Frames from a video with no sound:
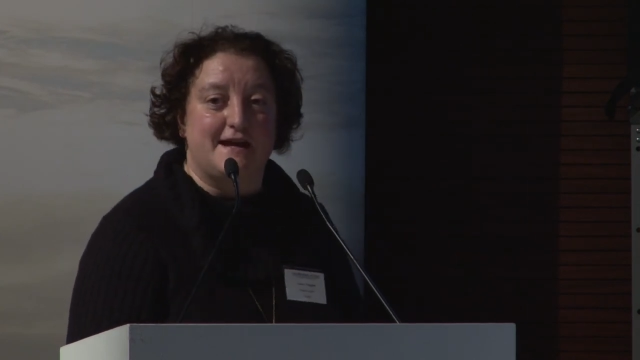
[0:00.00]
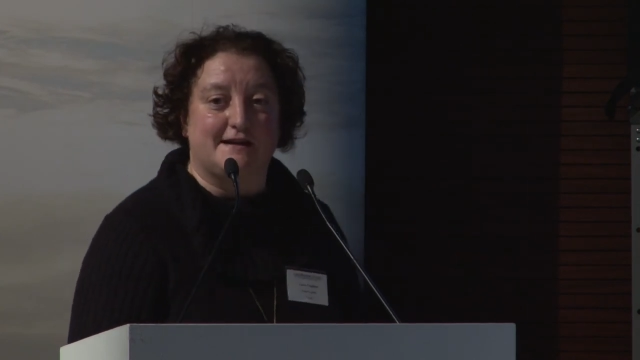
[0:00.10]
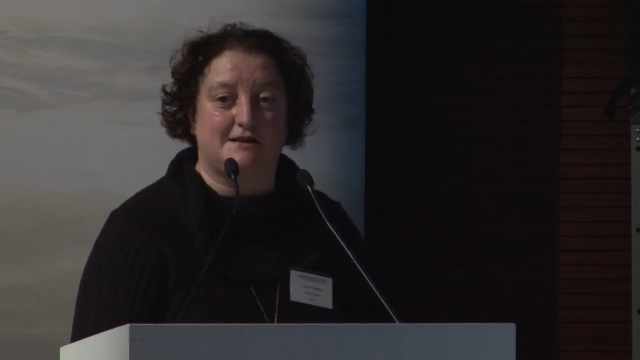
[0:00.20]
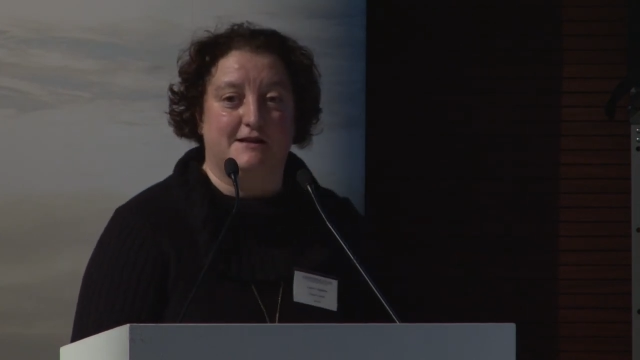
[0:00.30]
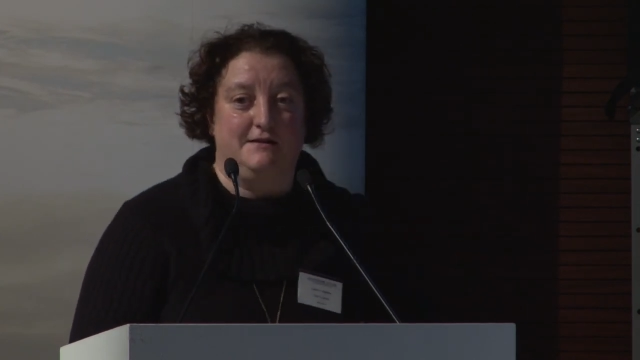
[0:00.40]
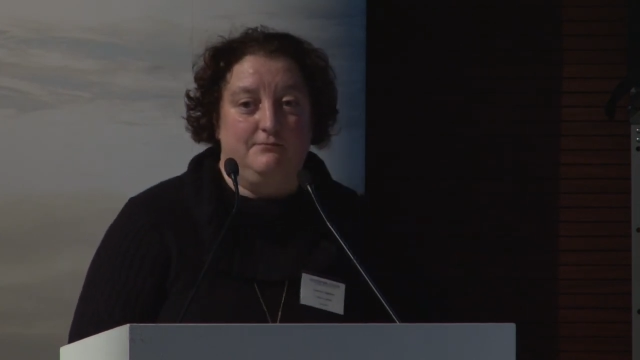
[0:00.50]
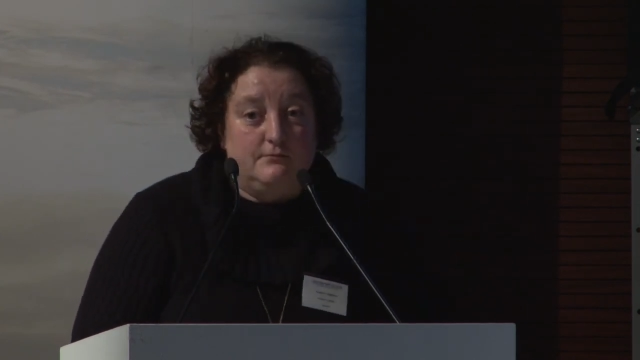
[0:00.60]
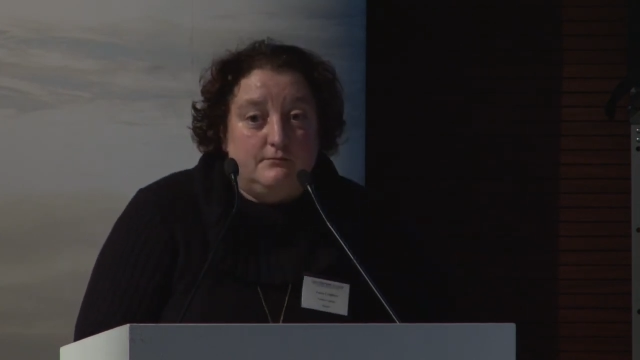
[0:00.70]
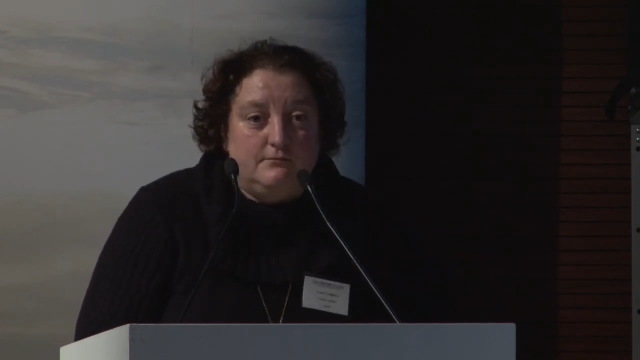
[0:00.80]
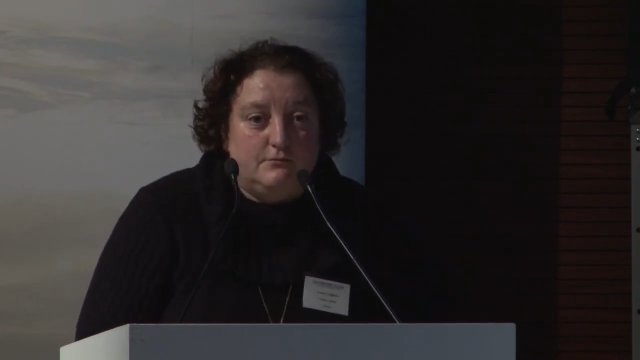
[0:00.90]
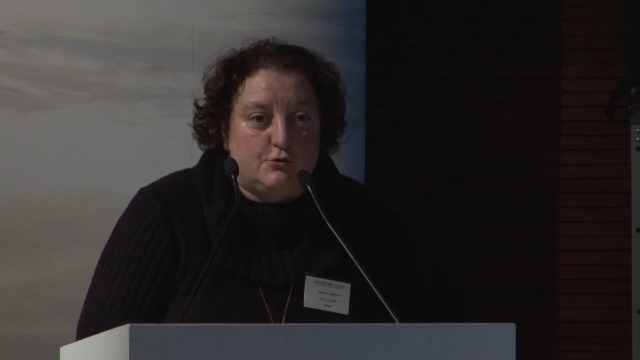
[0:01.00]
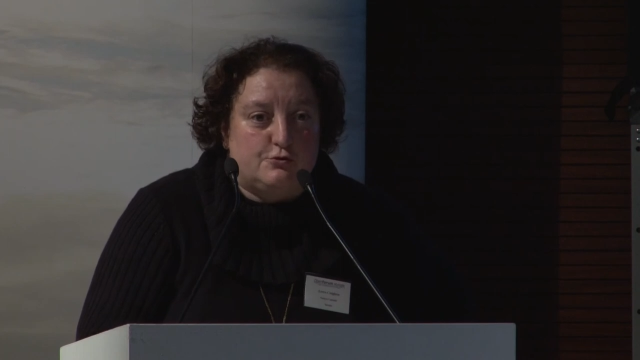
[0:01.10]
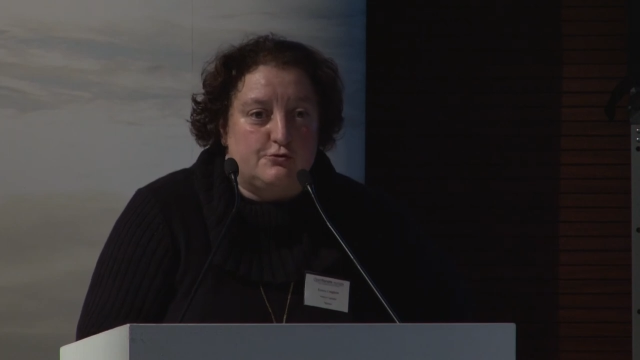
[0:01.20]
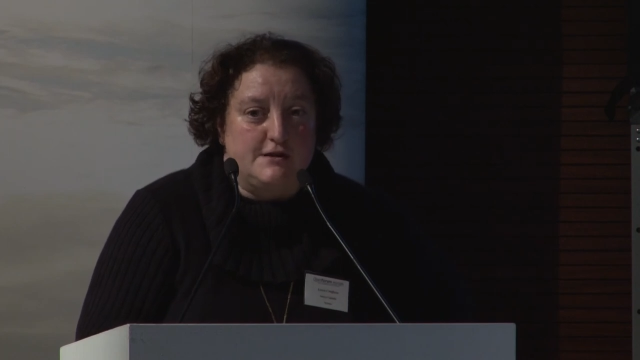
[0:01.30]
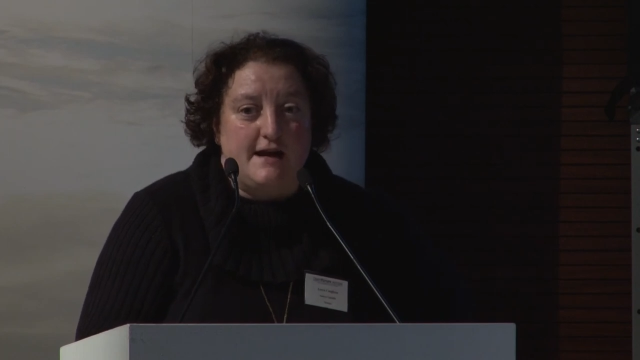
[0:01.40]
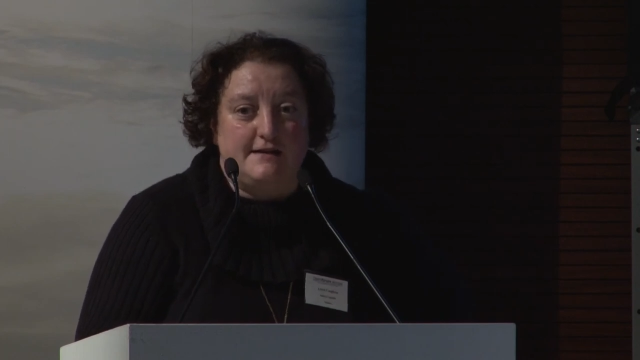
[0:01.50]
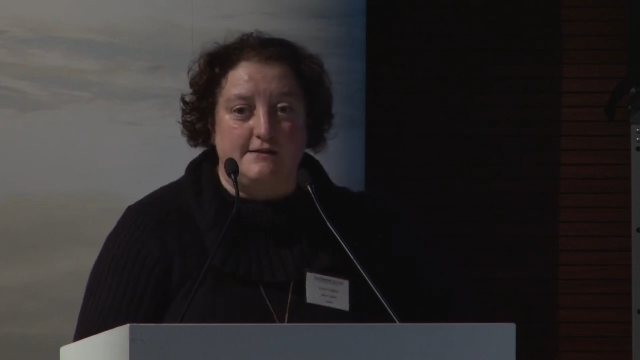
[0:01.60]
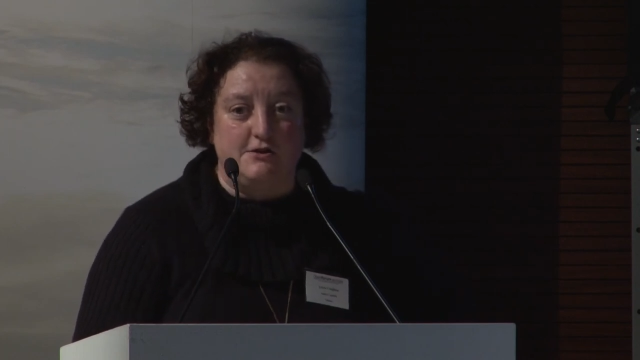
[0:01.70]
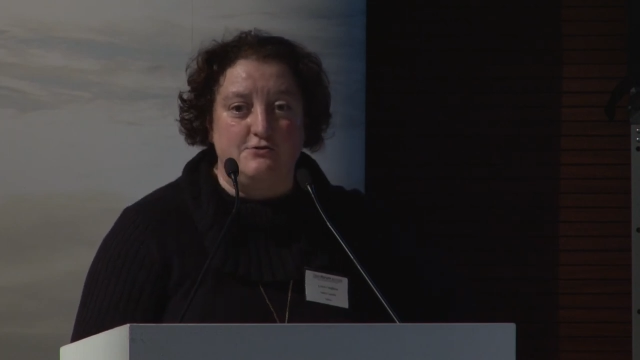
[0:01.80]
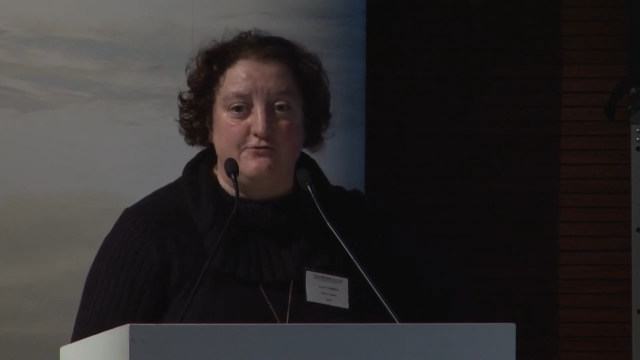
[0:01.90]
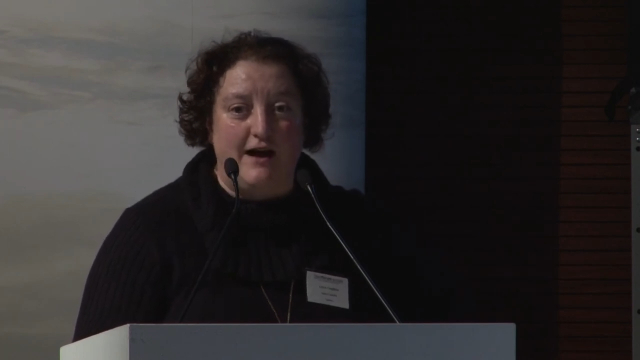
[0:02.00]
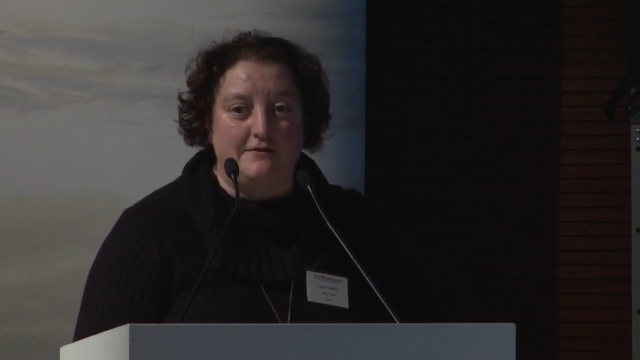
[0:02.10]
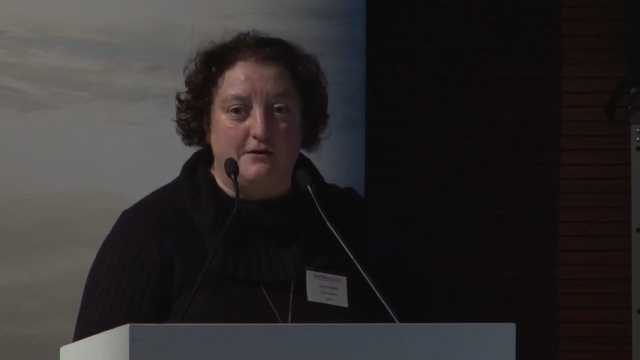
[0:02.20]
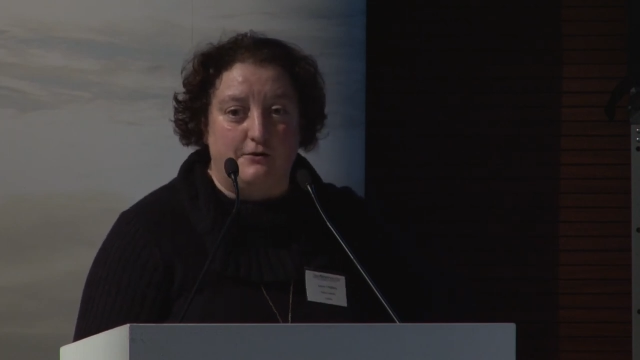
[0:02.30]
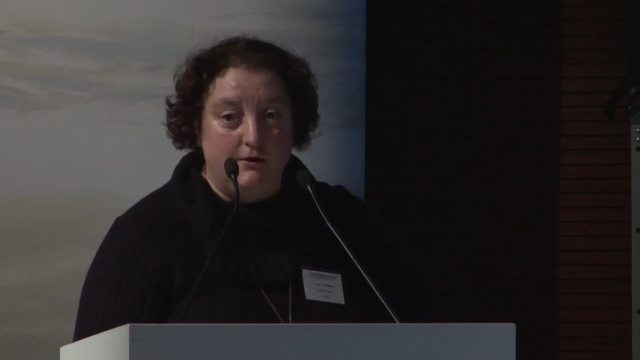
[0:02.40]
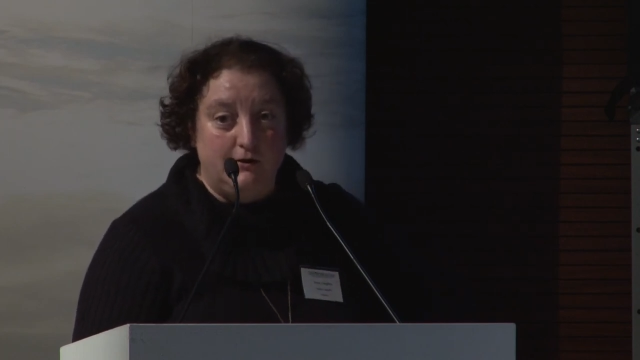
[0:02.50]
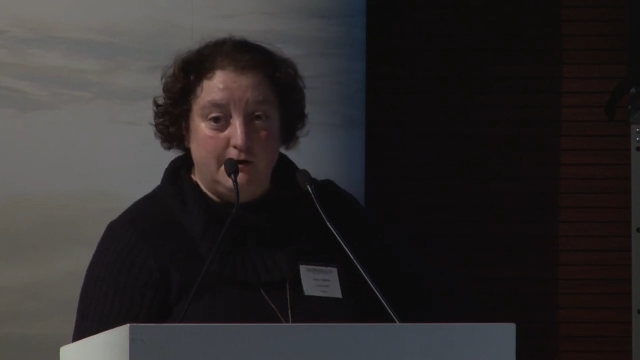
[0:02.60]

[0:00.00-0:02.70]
actually creating the new value.